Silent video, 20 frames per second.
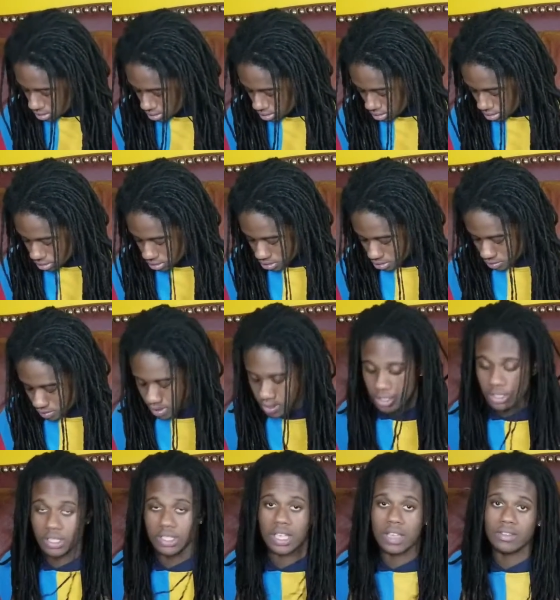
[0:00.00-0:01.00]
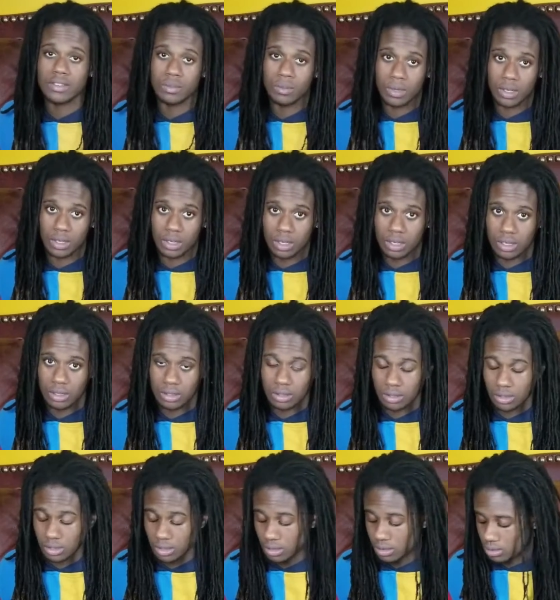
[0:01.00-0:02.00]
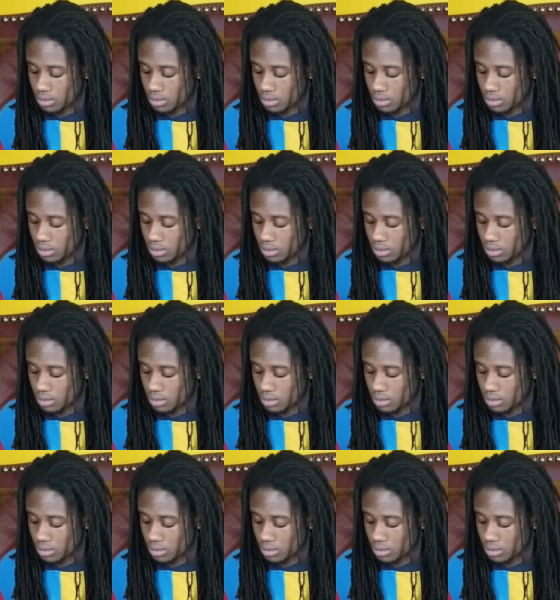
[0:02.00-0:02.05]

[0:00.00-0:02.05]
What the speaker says: This is crazy because I have somewhere to go, so